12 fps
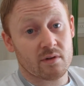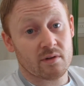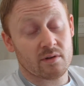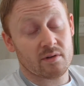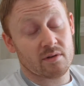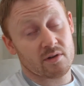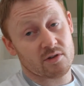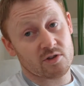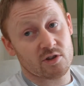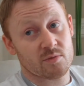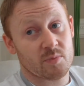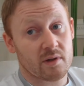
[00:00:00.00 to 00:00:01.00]
and and
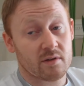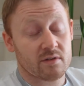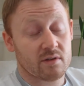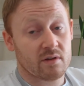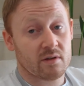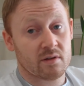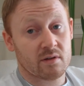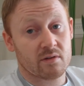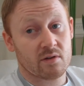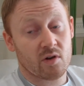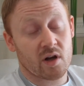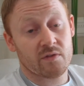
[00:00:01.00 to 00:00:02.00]
she's been to
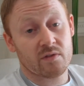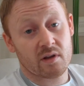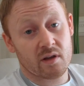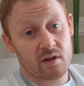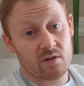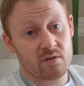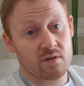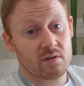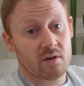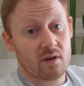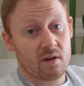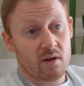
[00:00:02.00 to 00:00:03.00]
to look after the kids and
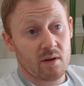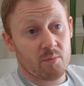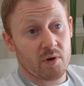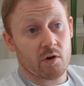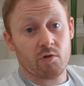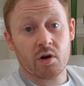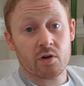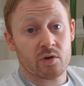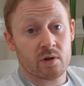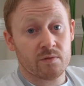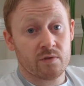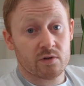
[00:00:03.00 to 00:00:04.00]
be a rock at
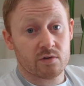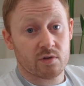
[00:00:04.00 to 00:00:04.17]
home for us.